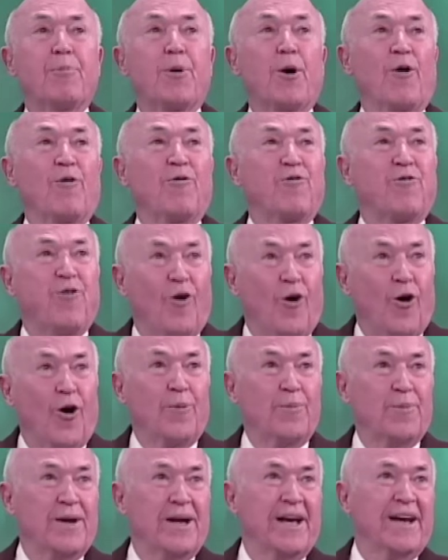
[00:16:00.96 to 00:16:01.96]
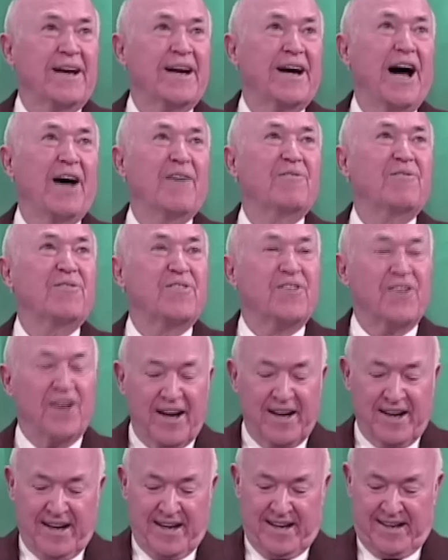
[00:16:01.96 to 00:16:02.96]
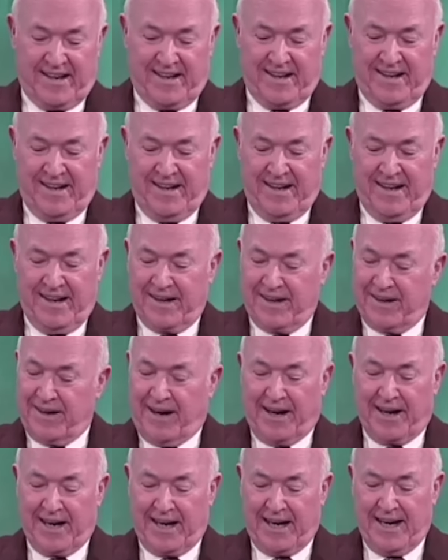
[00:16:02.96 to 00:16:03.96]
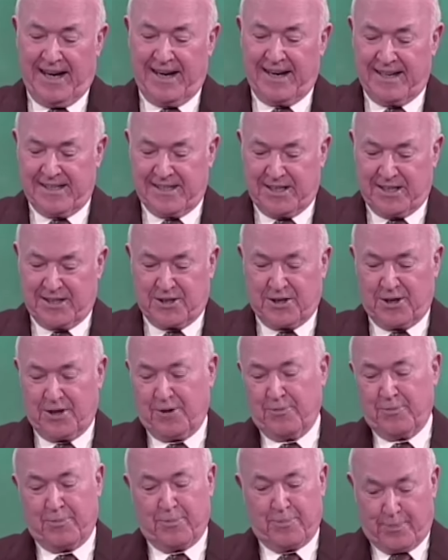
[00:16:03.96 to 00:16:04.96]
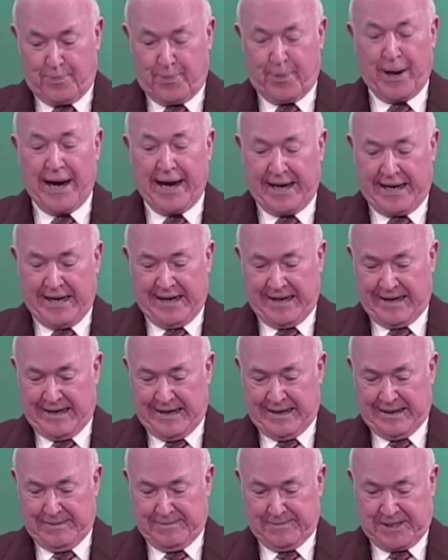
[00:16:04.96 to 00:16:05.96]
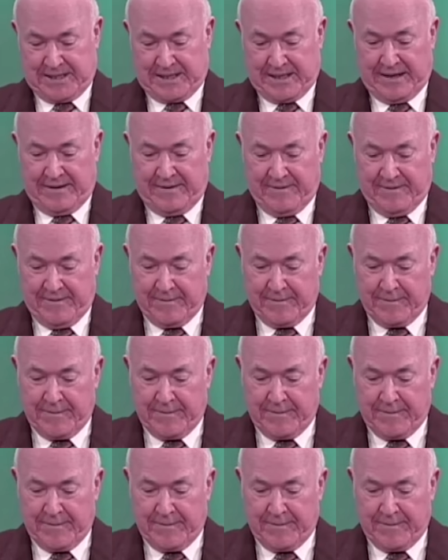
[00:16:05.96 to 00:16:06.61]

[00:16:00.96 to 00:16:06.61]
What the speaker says: performed it. I've done it. God, again, is just sort of bragging on himself.